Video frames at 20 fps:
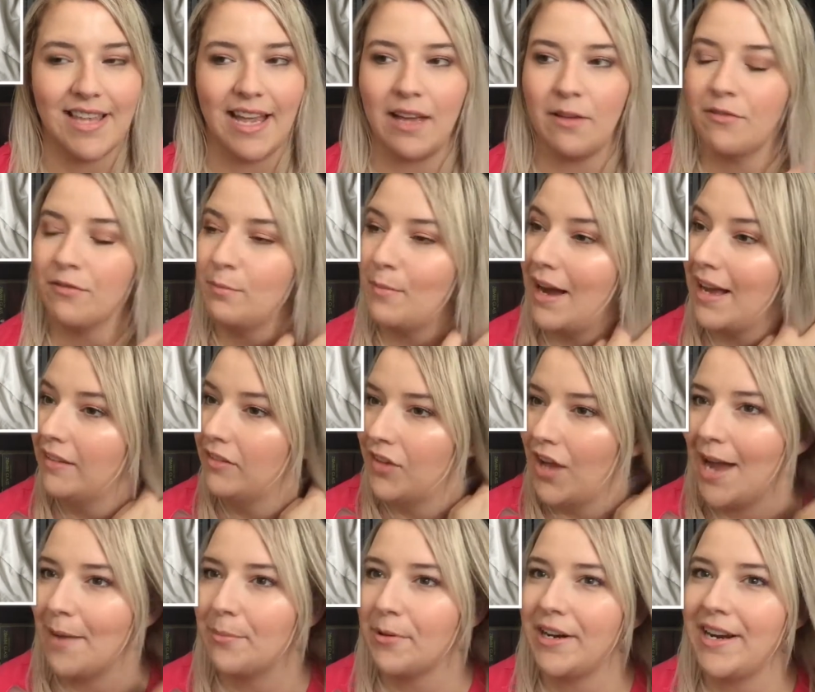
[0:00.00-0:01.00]
Like, my
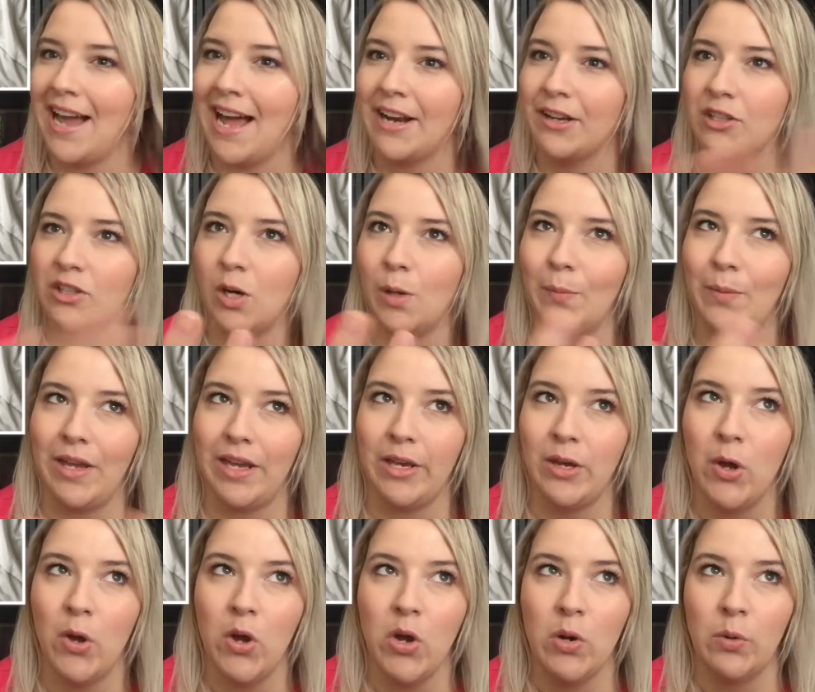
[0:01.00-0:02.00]
library had a copy